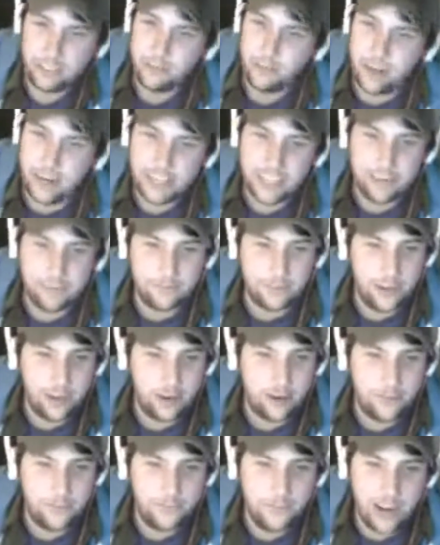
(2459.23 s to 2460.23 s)
Grand Theft
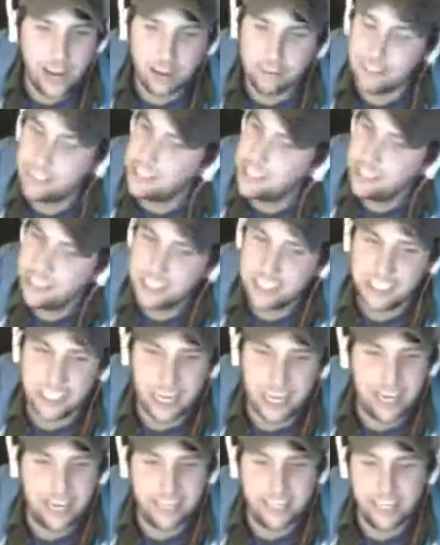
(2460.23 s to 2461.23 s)
Auto 5 still
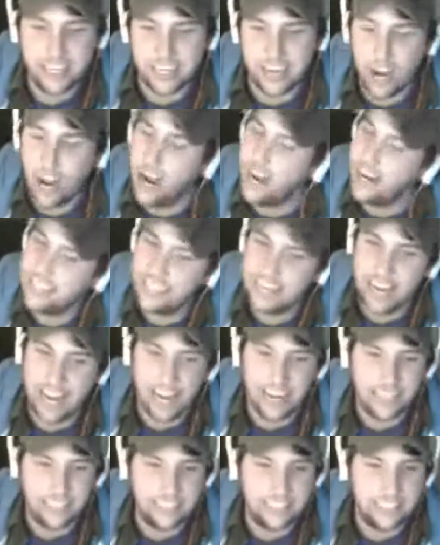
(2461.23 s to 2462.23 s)
selling like
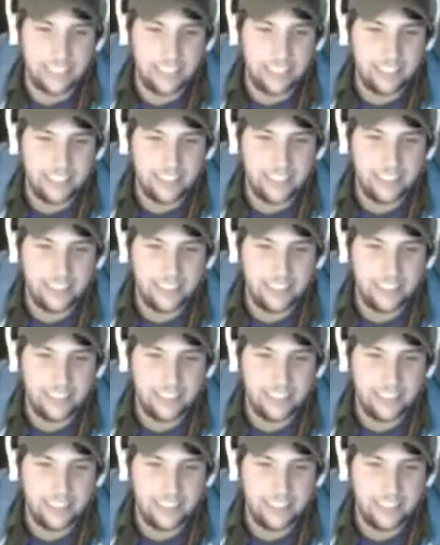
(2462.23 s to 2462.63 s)
hotcakes.